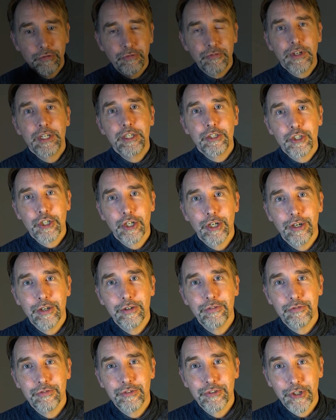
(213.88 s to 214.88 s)
feature
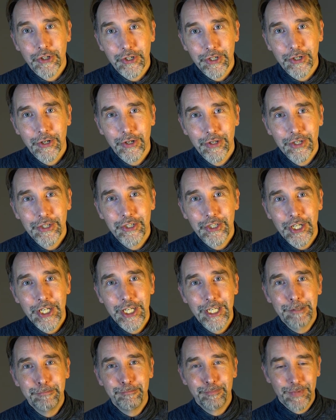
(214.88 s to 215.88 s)
of
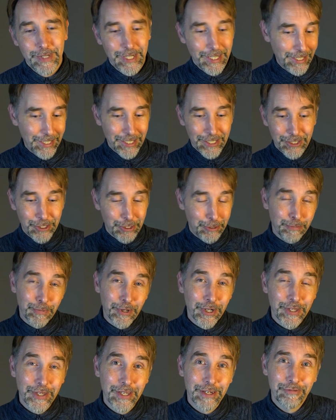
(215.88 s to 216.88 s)
psychology, and as you
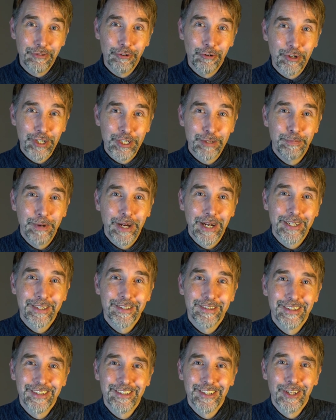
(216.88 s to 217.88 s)
might therefore
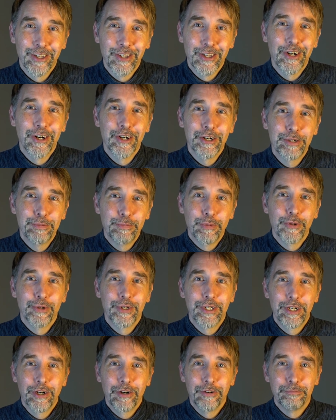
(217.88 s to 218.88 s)
expect, there's a large
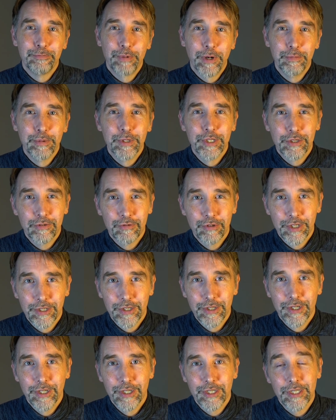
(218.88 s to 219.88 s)
body of published
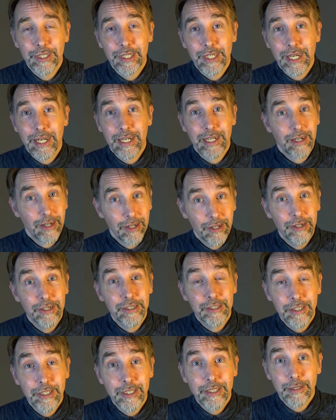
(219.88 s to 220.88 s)
research that
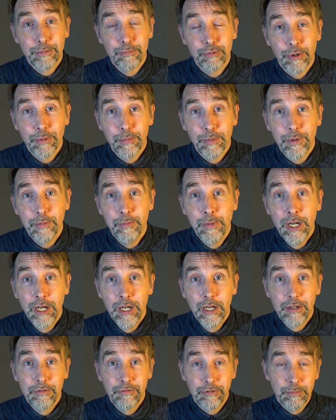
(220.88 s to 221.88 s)
analyzes the problem
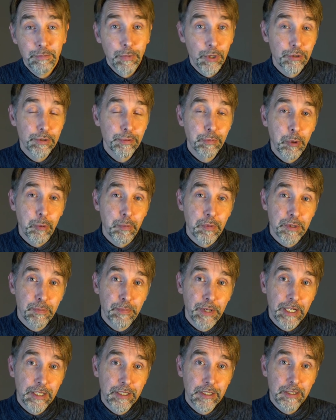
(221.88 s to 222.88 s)
from multiple
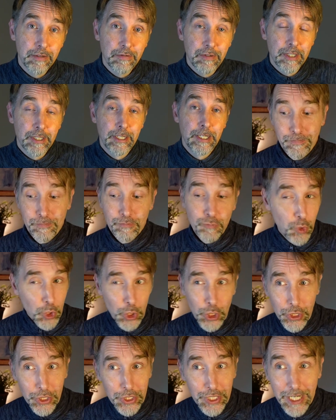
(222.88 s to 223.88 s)
perspectives.
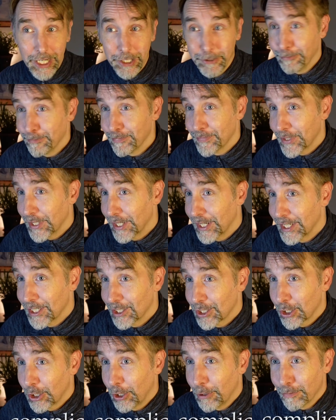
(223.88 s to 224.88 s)
Turns out that
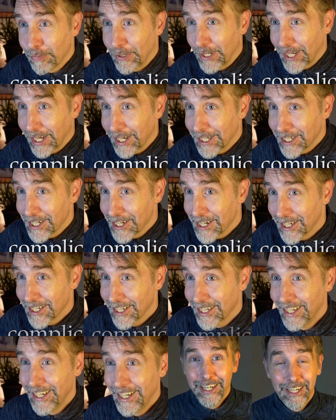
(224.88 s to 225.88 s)
it's
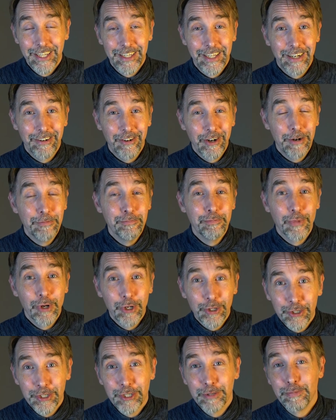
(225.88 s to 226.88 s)
complicated. There are
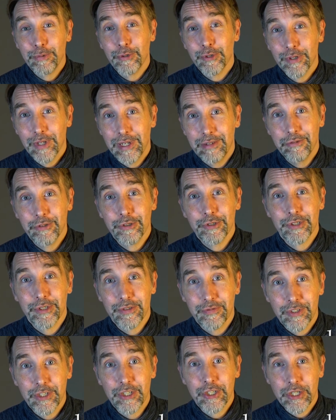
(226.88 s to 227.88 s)
multiple levels
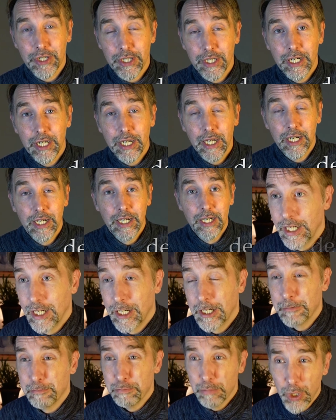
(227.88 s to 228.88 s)
of desire
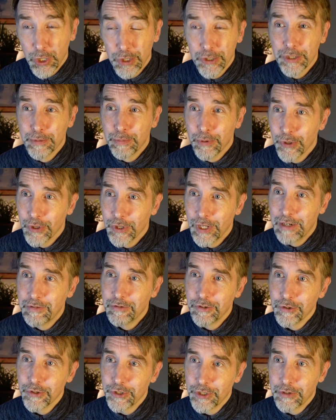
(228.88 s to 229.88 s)
and multiple
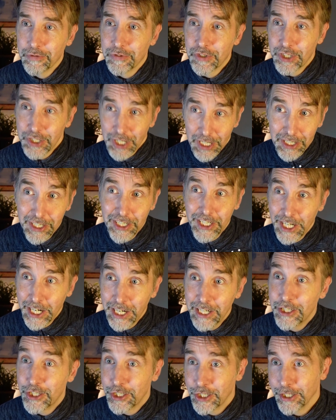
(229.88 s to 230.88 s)
levels of
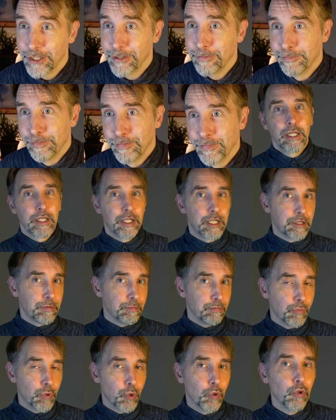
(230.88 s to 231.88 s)
satiation. There's
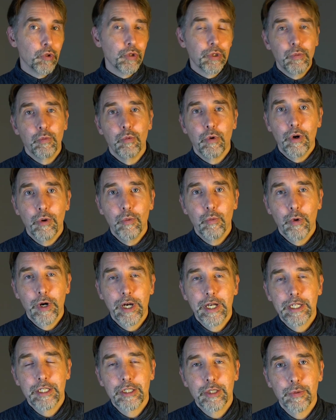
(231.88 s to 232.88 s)
more than one
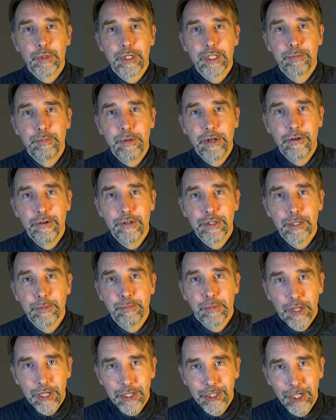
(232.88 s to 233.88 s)
way to experience a
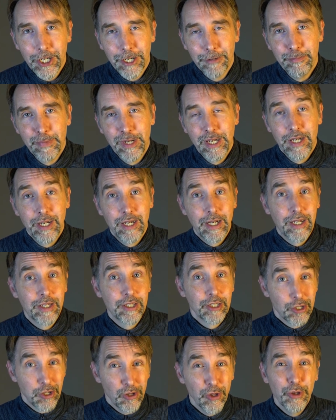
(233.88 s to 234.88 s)
pleasure,
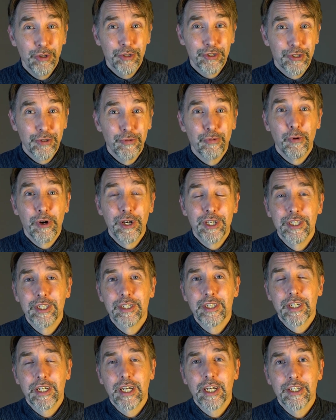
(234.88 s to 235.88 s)
and there's lots of
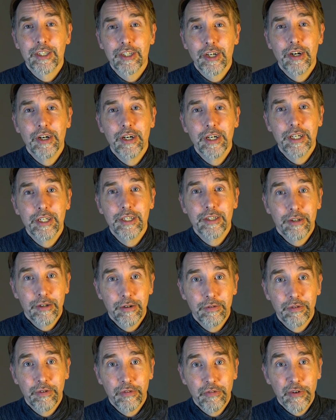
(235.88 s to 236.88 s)
ways to get tired
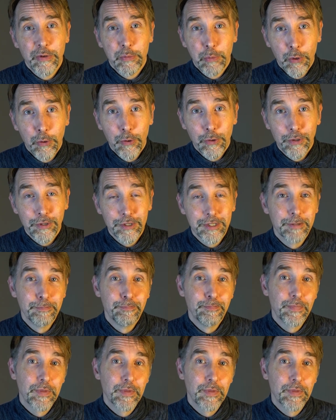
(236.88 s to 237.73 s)
of a reward.